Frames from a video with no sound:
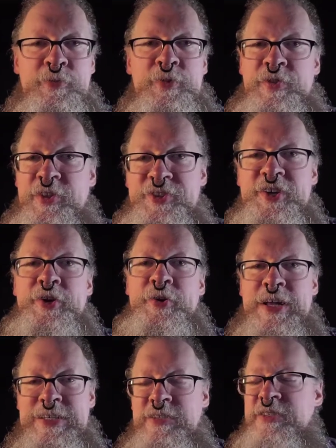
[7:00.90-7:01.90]
with the
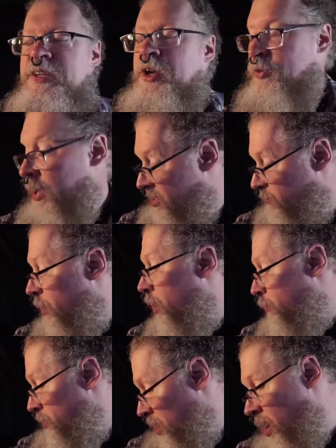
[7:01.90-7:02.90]
cigarettes. The cigarette smell
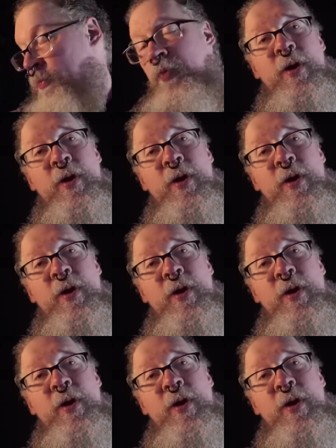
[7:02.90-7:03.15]
would come.